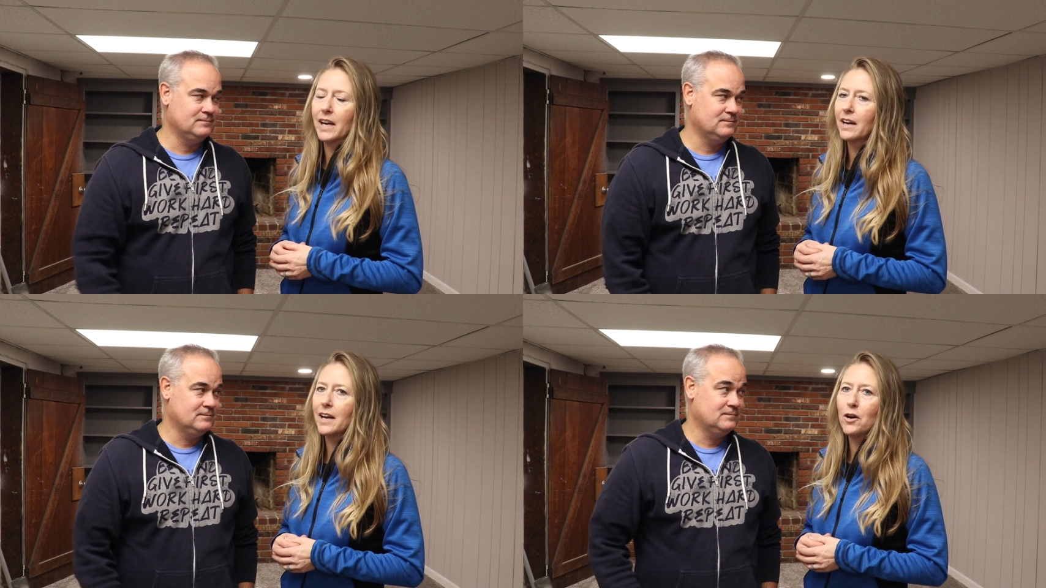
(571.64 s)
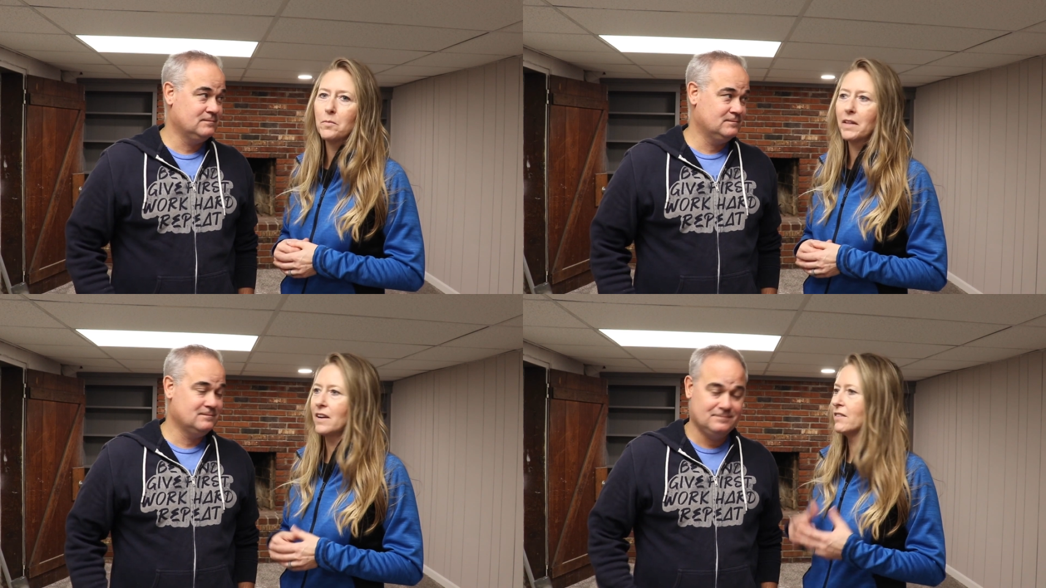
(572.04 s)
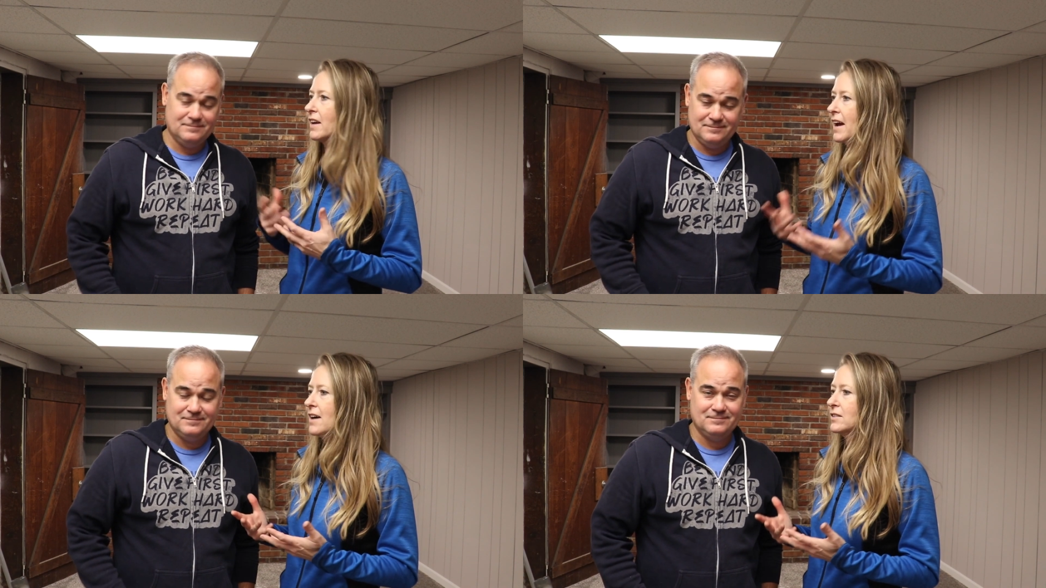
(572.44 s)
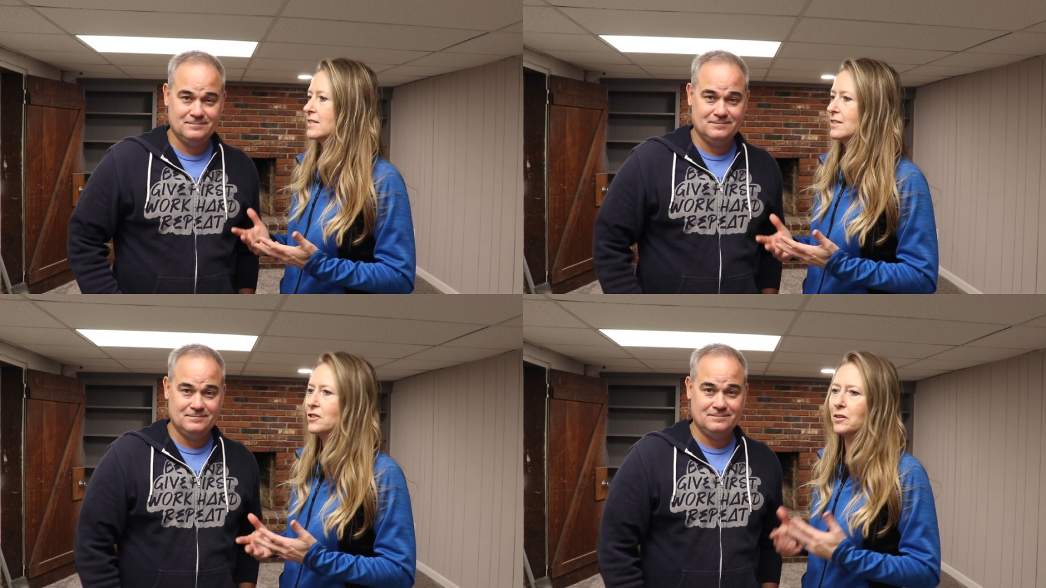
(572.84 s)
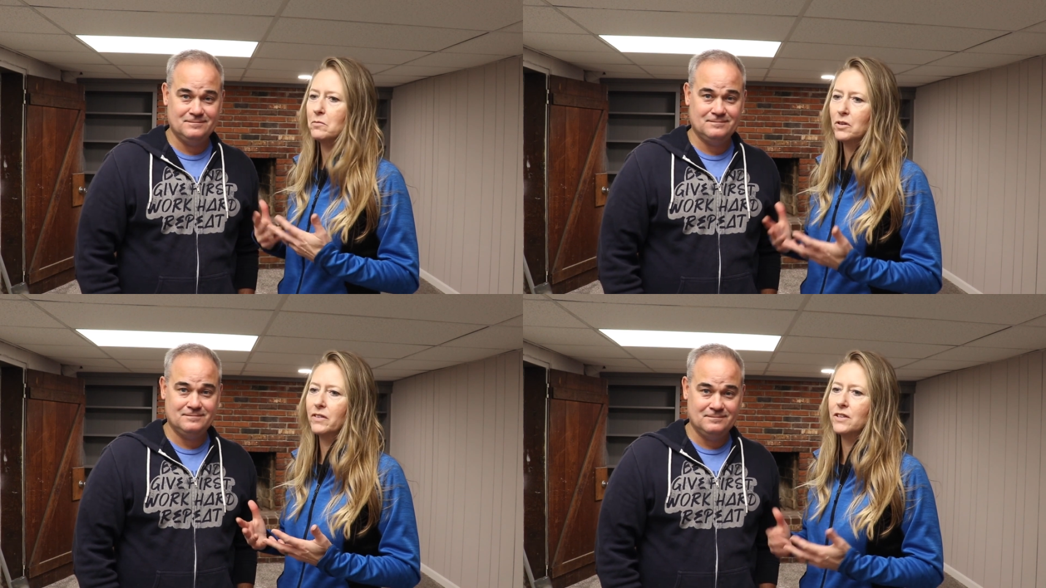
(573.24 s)
Speaker 1: I, I, hope that I've got a house that you can
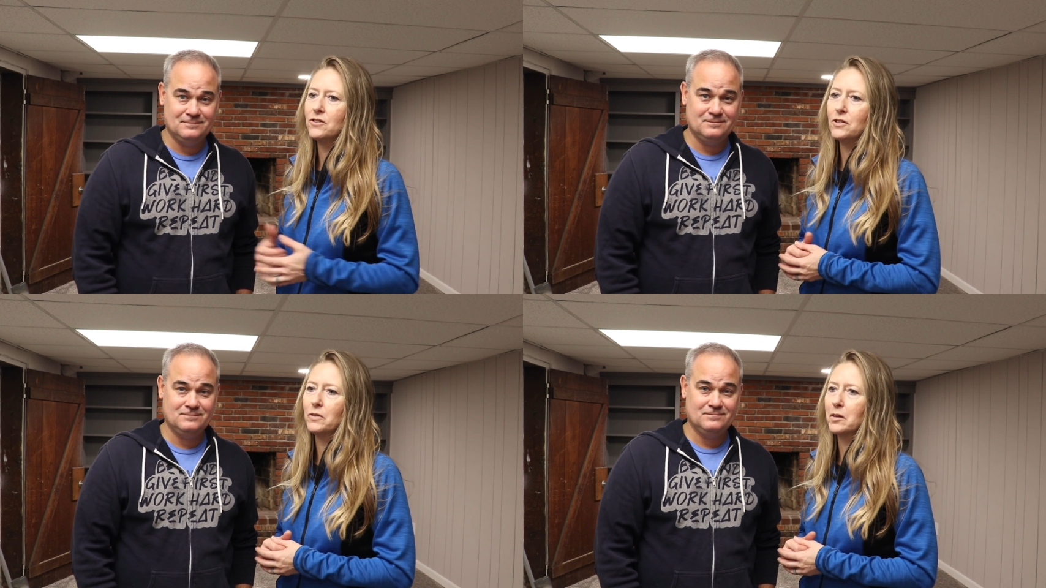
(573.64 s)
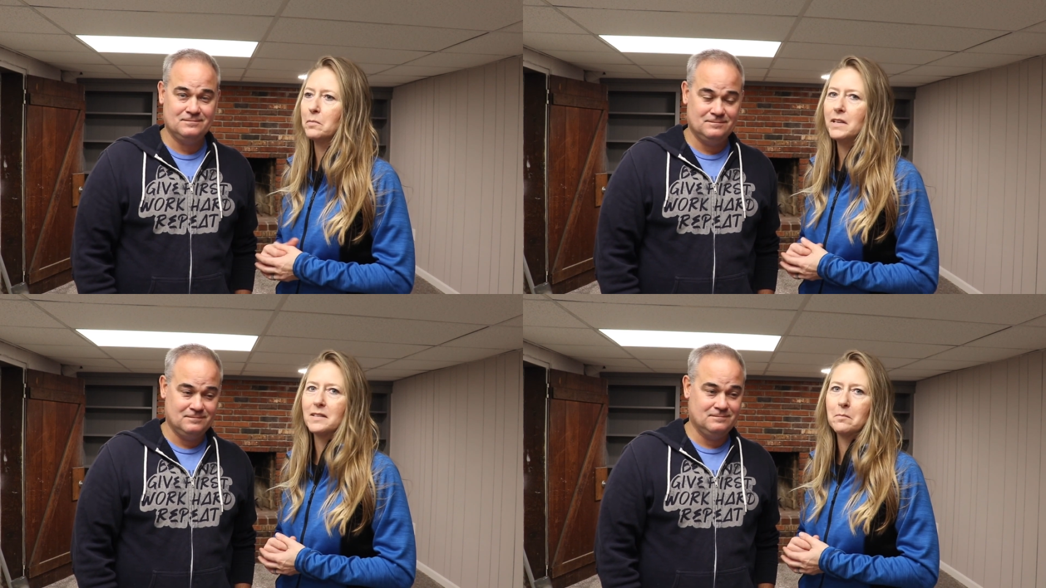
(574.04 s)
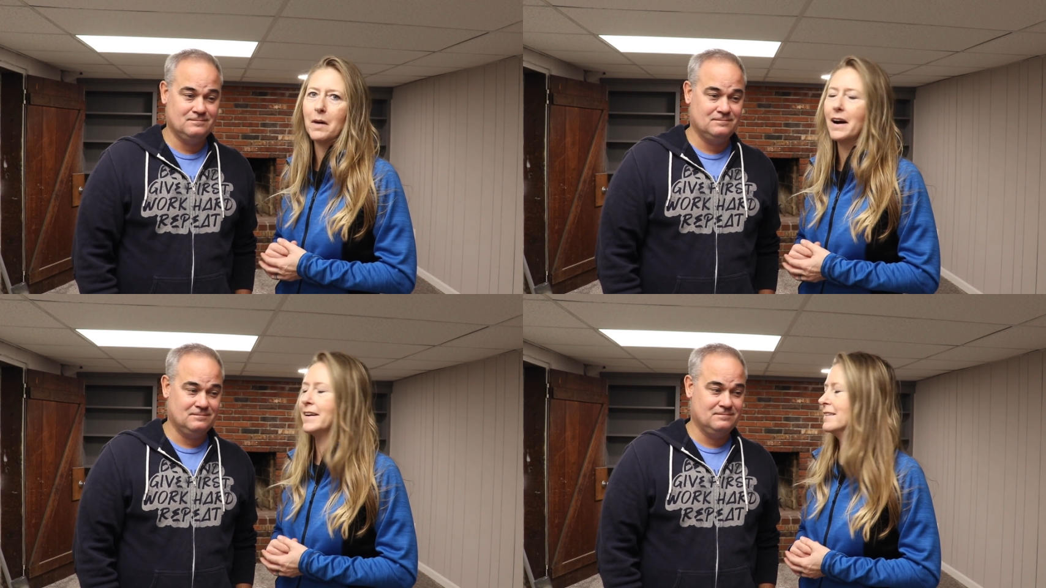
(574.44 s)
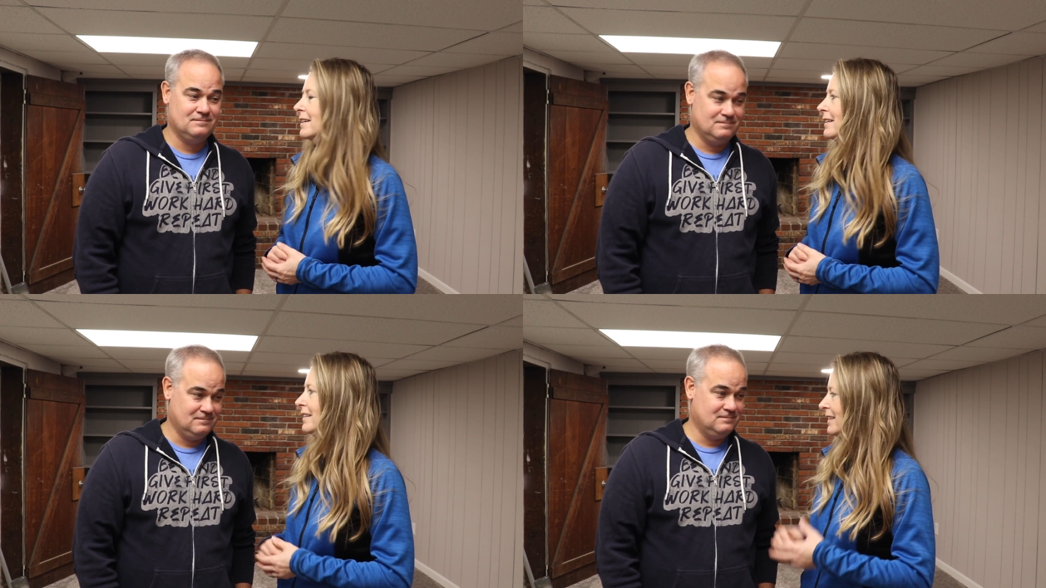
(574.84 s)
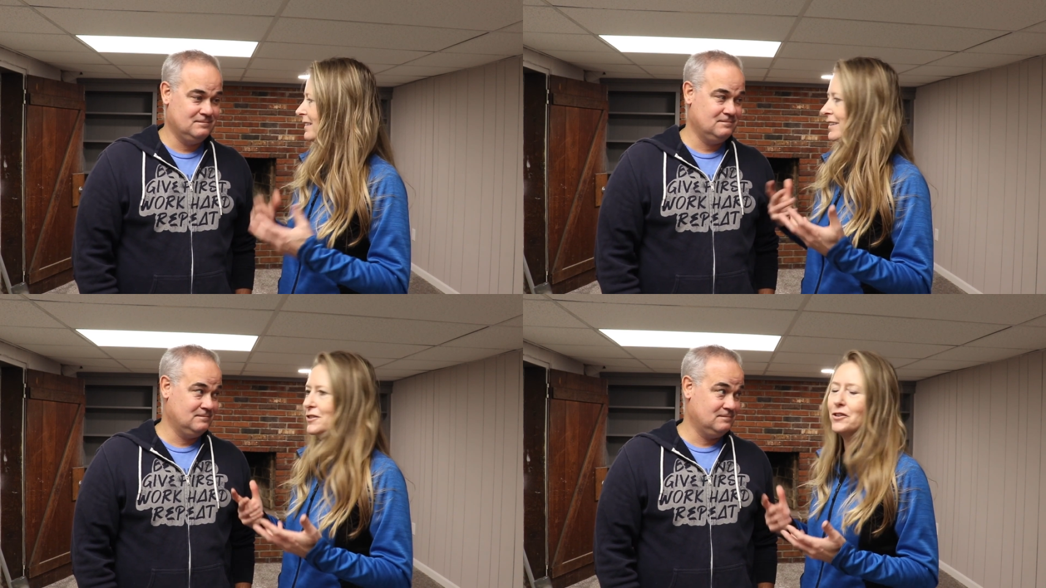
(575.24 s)
move into with a peace of mind that,
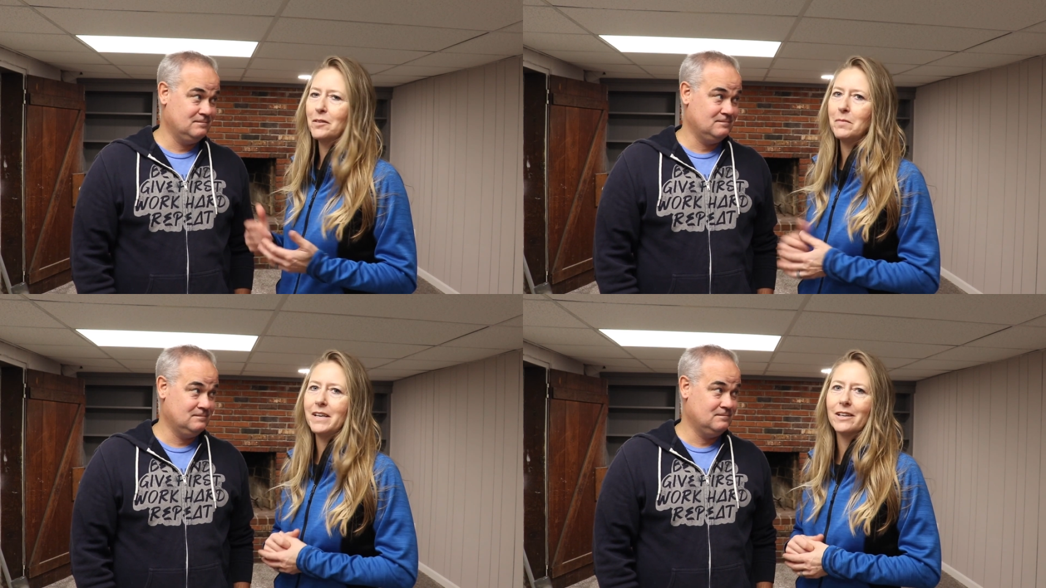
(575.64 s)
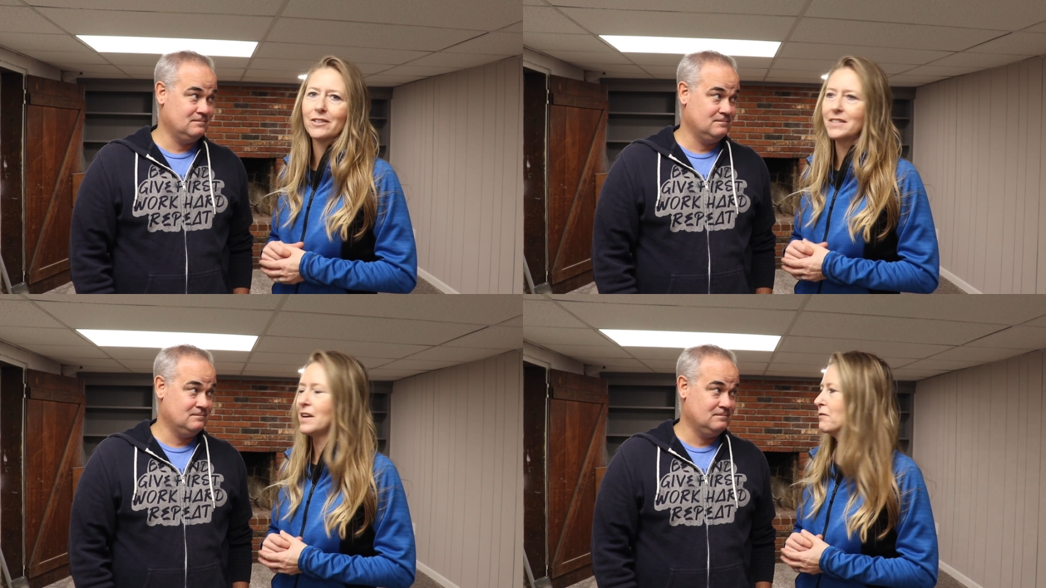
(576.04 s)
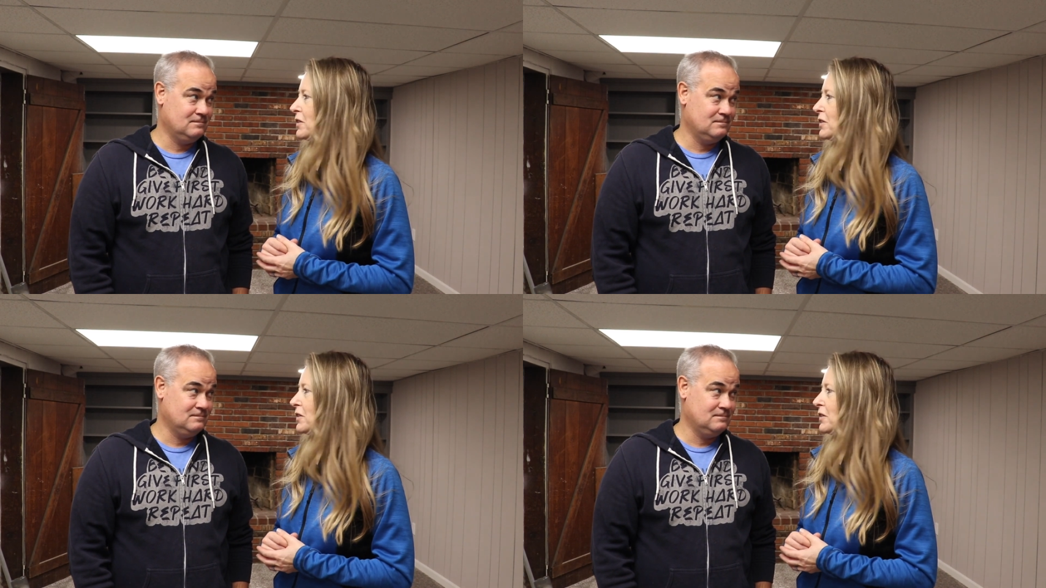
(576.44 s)
that you can be here safe